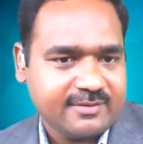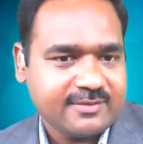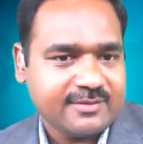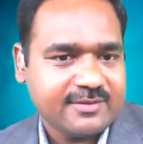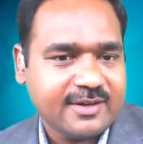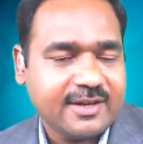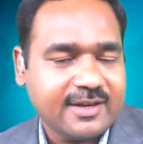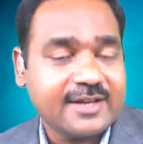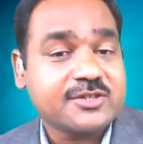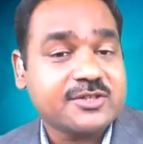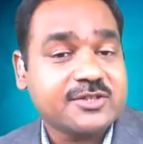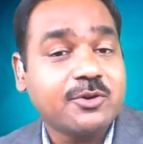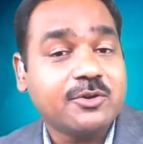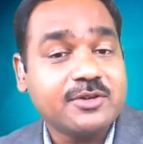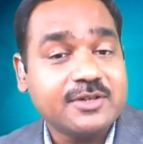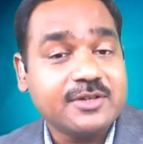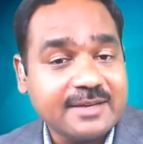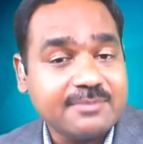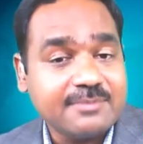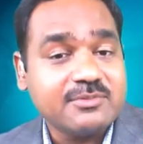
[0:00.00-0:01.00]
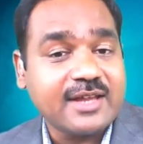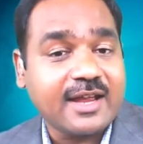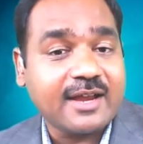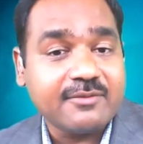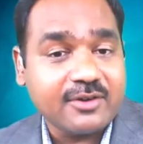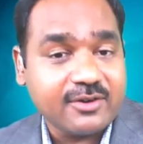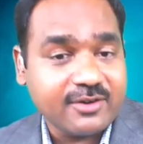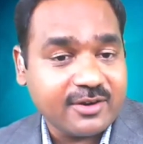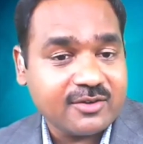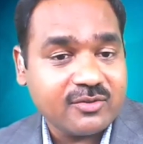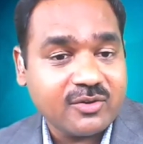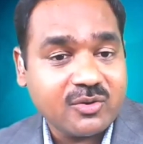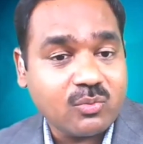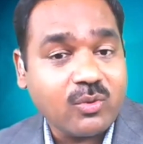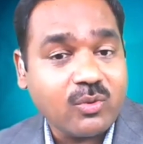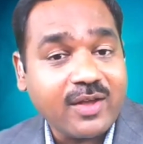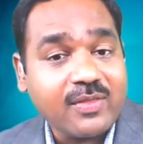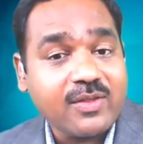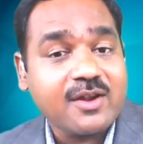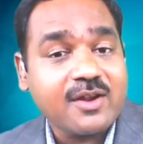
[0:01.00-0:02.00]
Let's go deep diver into it,
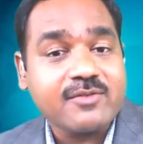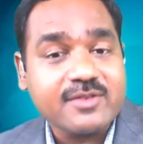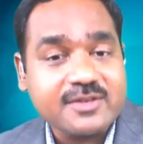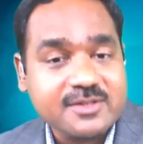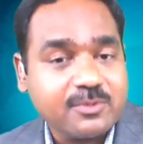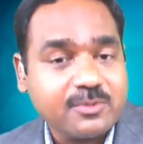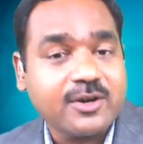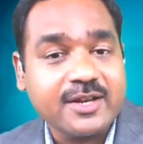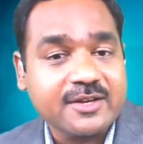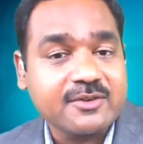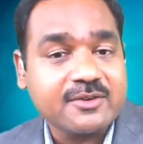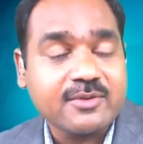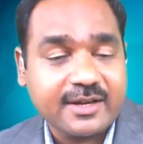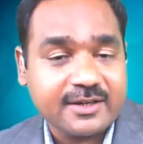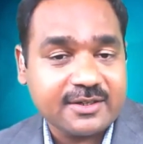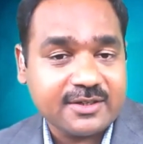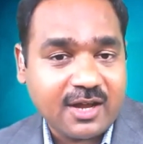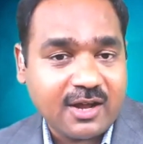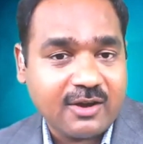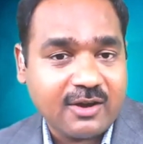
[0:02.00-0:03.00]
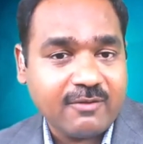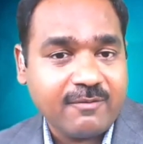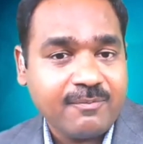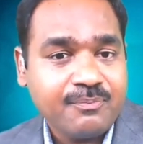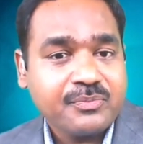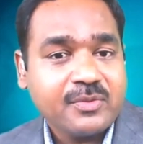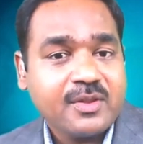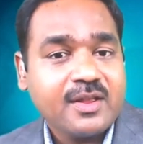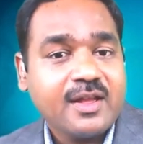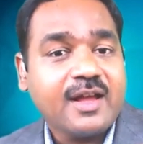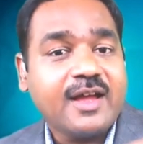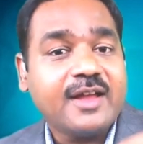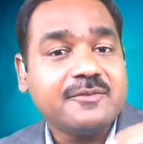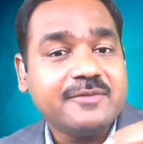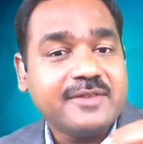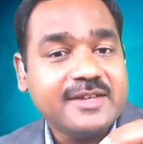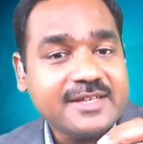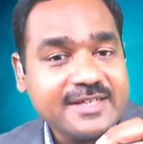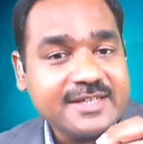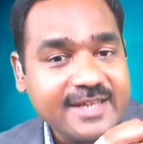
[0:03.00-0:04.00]
why they are responding right now. And
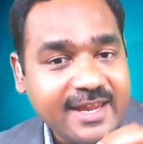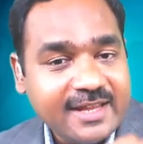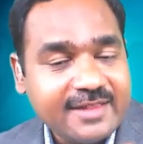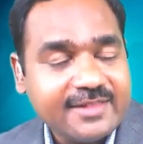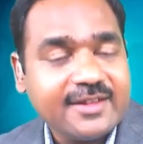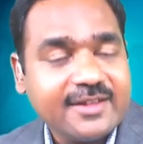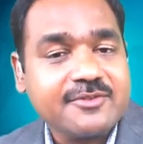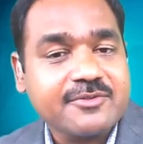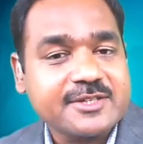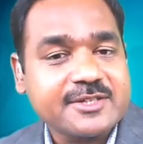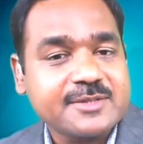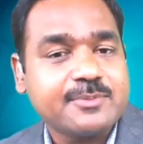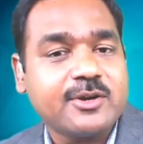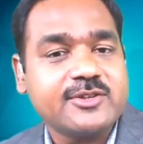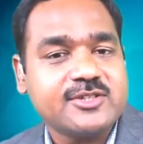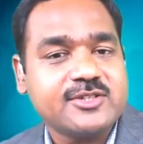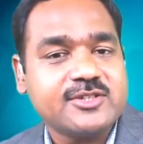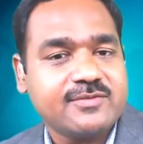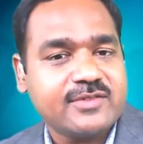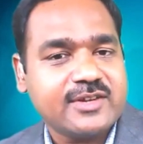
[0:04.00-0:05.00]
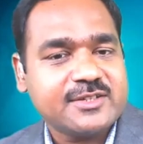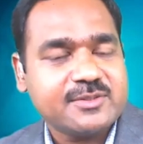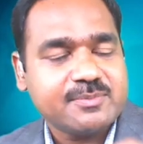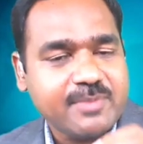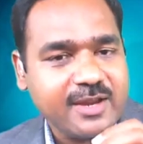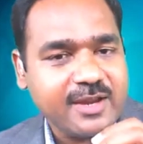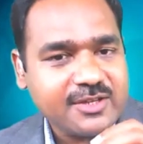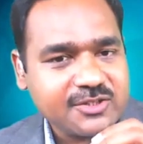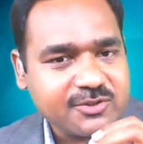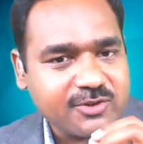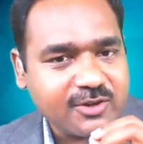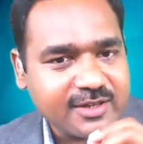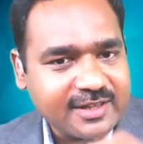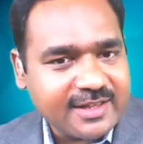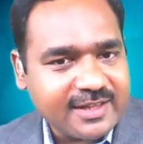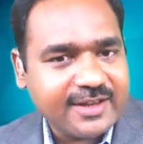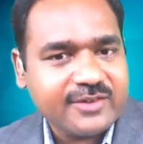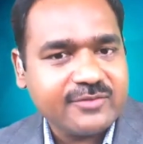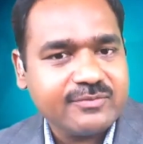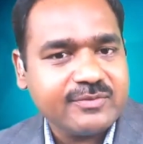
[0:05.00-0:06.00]
we take that responsiveness based on
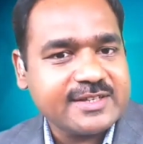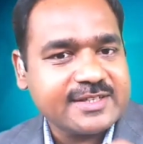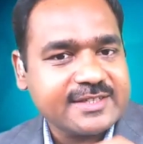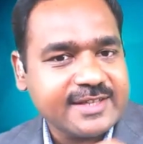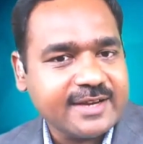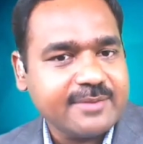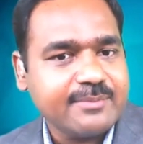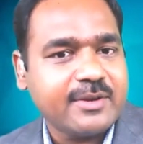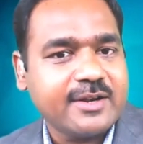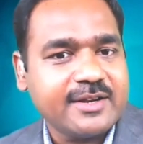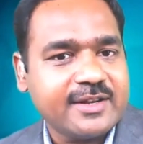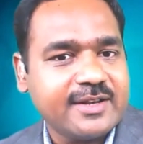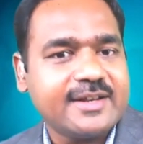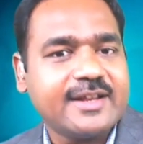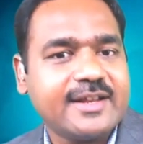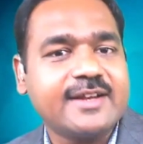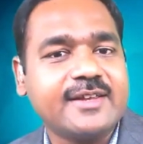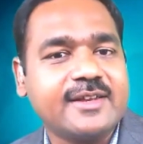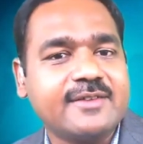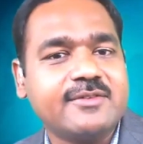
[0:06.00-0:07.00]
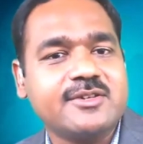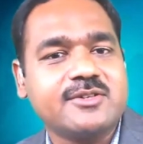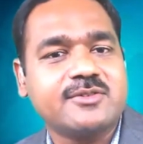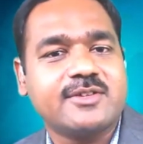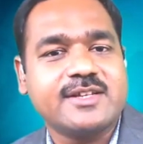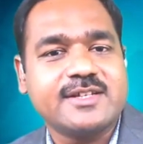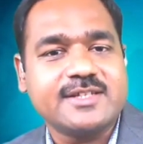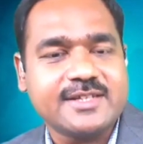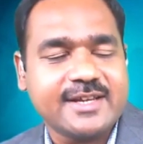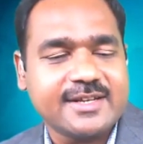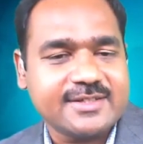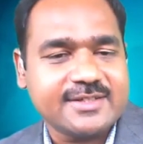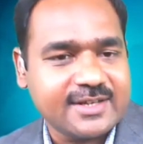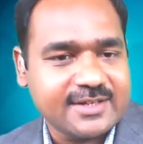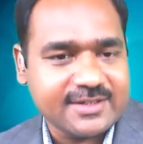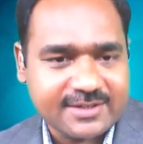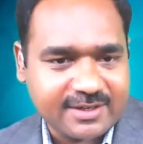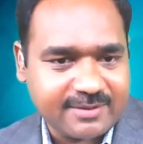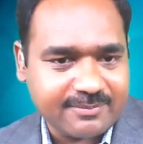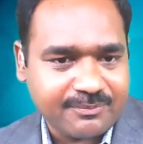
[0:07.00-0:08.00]
that, we segment it and give it to the inside
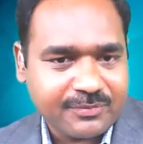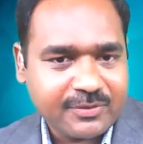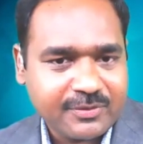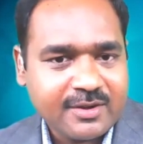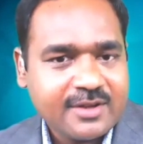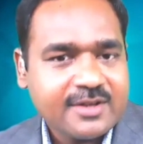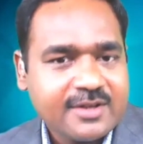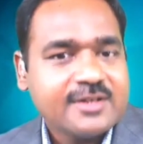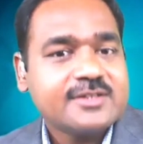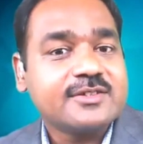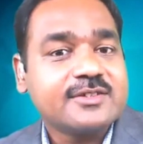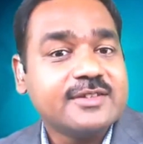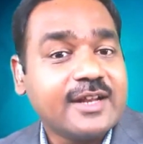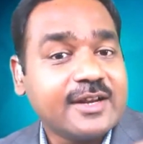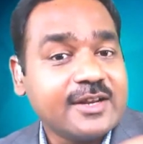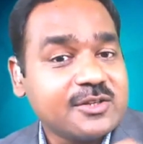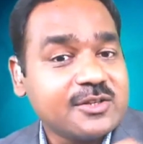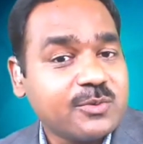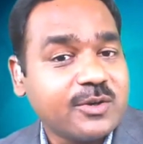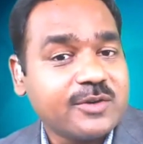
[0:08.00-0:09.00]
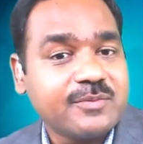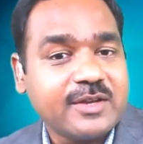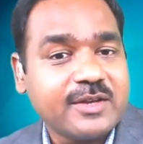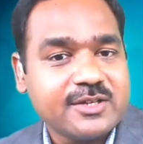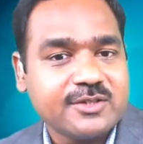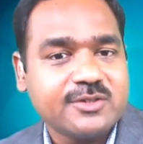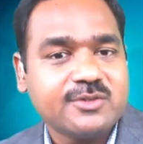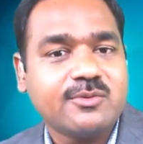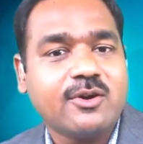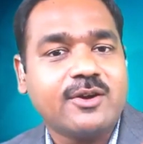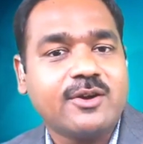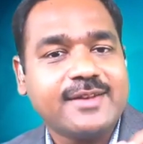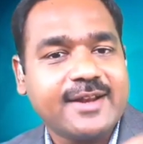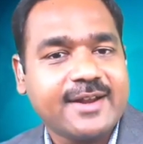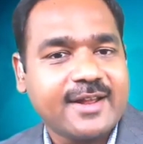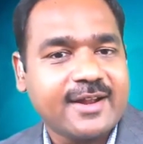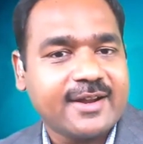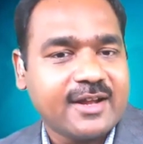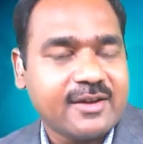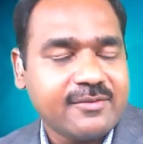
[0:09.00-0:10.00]
sales team. So that is what we do on
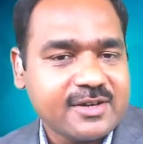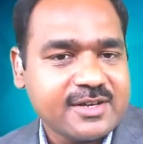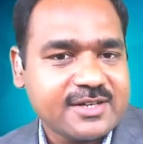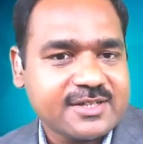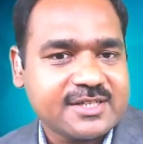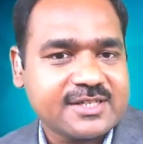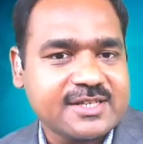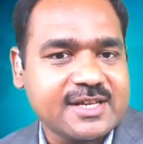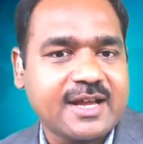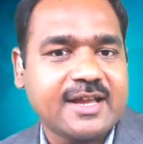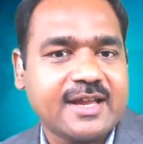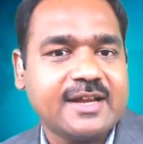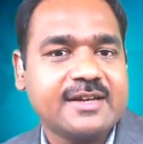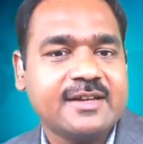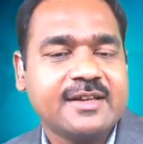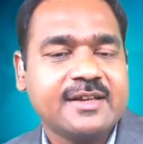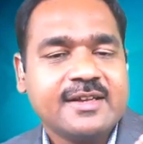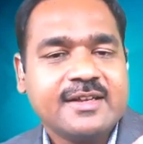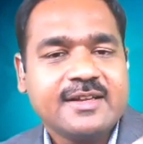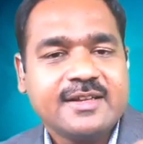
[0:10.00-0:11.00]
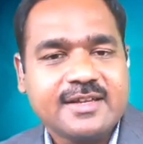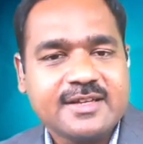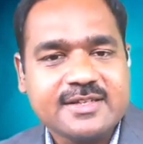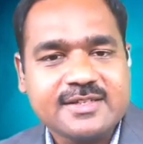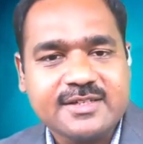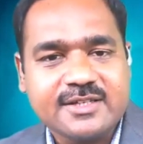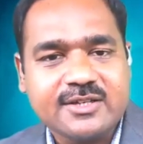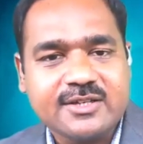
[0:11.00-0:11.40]
data governance side is,